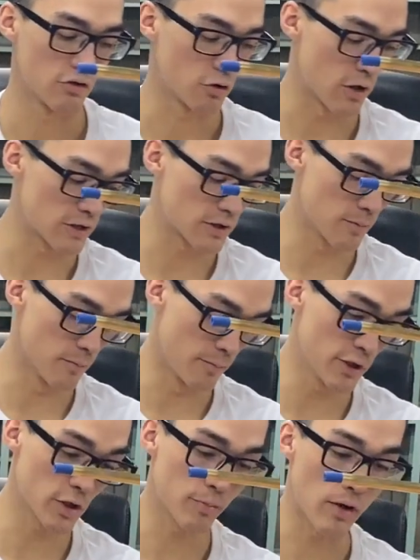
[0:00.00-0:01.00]
So that's a
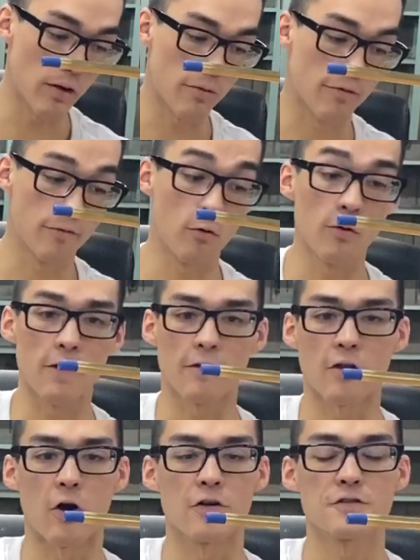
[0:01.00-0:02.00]
bigger problem with full length
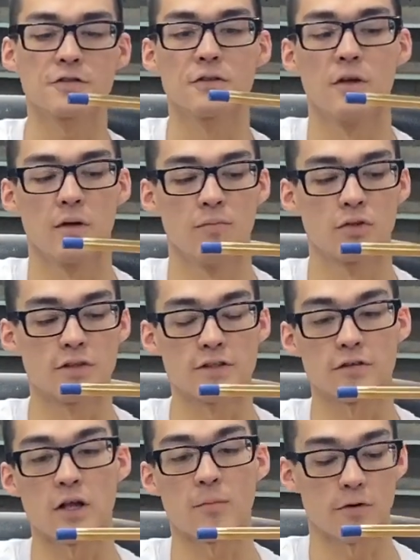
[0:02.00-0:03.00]
darts because they
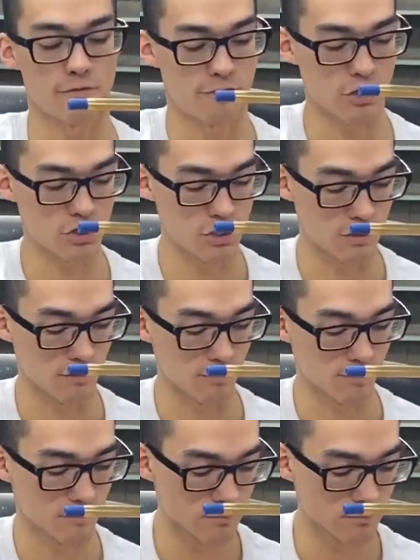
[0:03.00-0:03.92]
have a lot more friction.